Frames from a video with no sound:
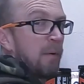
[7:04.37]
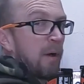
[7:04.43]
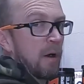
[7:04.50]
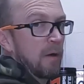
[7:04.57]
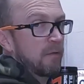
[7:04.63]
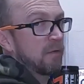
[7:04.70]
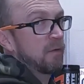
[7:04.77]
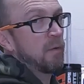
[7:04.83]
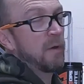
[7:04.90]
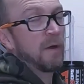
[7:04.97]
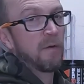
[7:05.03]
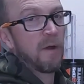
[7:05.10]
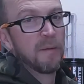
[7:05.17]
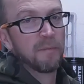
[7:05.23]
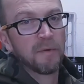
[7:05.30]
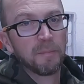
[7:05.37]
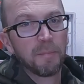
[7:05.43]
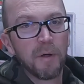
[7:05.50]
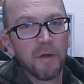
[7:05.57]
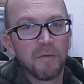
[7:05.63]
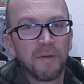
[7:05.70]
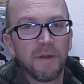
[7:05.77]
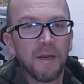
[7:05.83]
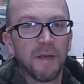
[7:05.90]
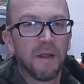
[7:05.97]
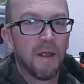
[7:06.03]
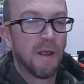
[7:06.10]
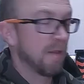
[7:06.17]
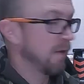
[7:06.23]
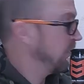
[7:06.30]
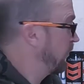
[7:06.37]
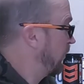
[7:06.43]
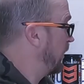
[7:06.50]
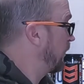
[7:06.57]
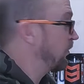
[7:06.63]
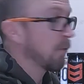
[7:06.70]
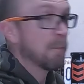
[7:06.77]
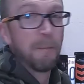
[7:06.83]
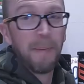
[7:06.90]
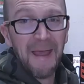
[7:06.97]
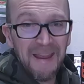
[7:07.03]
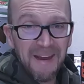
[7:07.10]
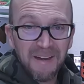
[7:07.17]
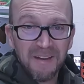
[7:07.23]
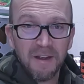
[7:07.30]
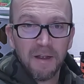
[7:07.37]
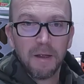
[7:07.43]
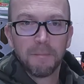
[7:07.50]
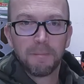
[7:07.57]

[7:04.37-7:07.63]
bars. 20 grams of protein. These things are baked.